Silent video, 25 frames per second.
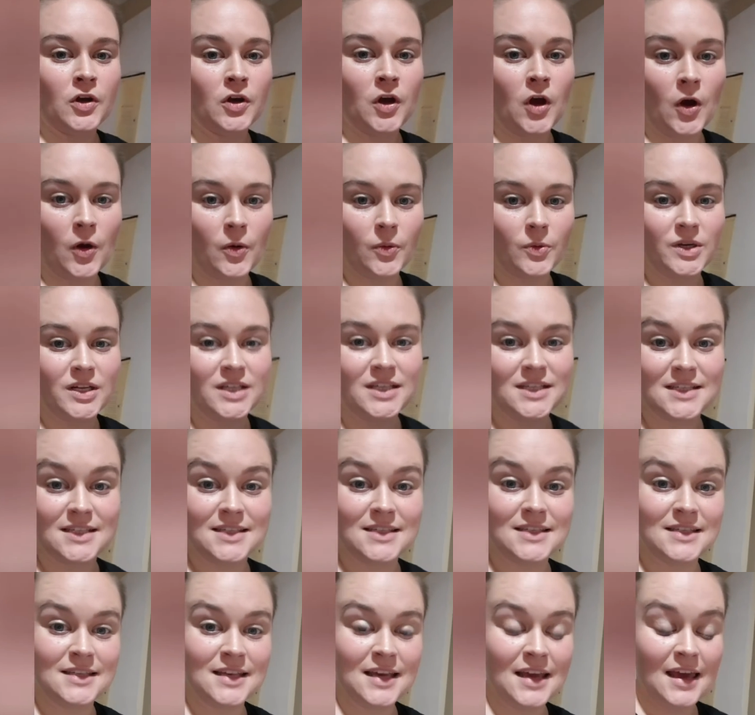hold
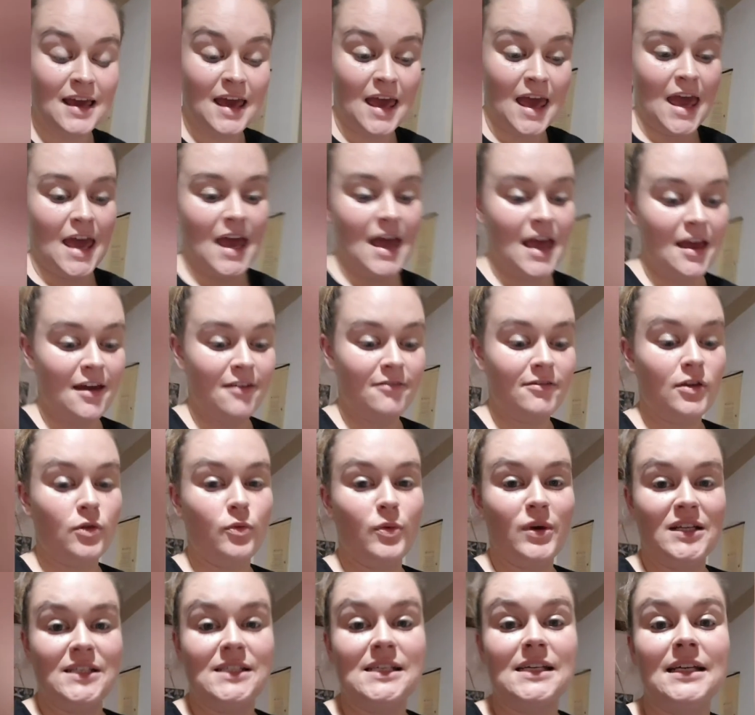his heavy
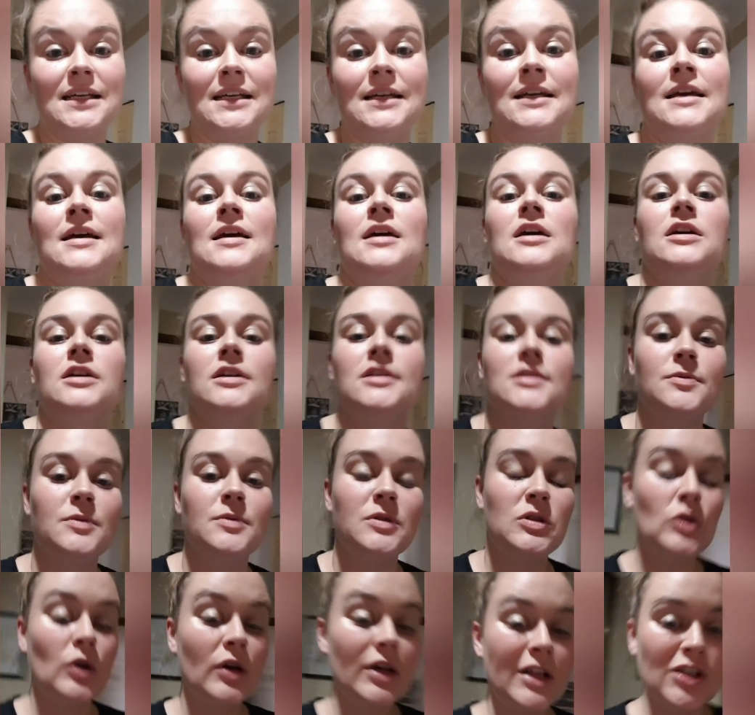wetting because we're
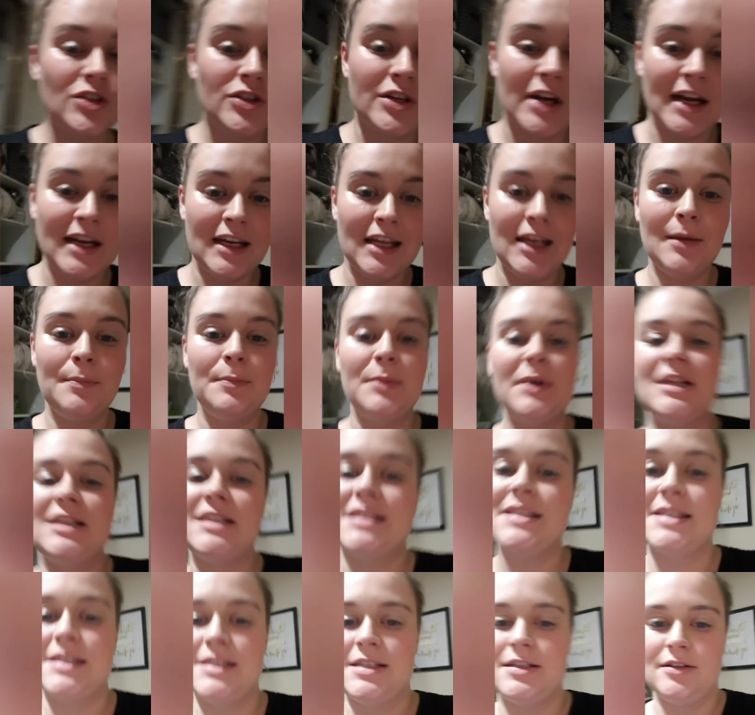toilet training but he's
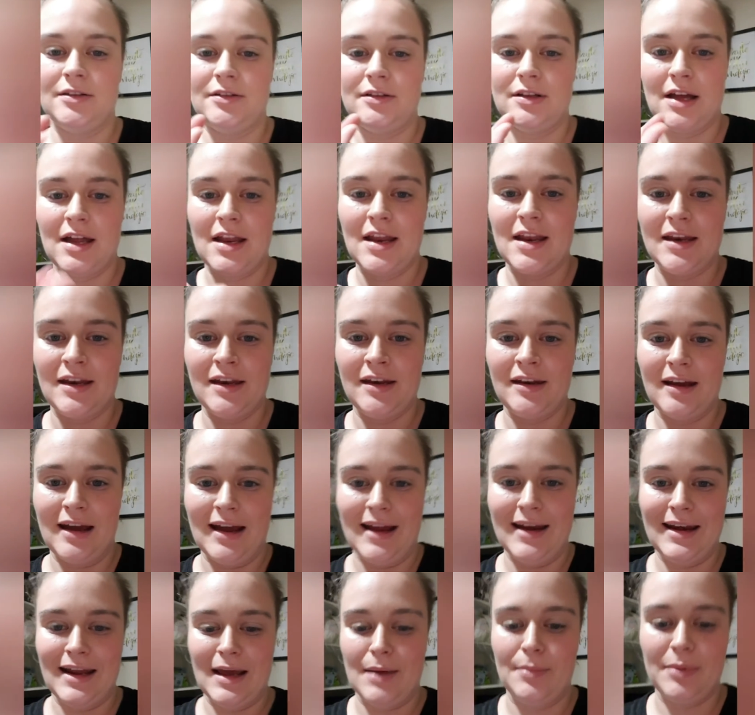still
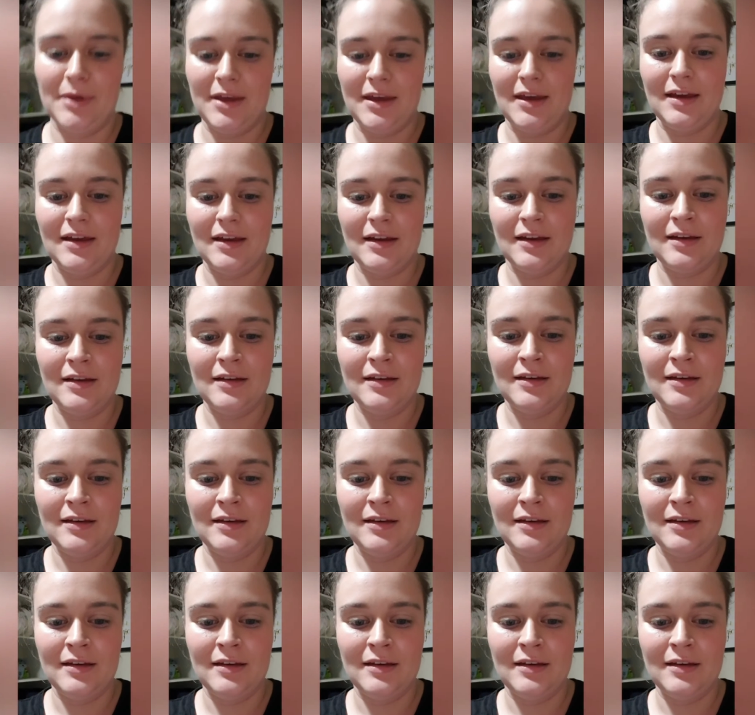night napping.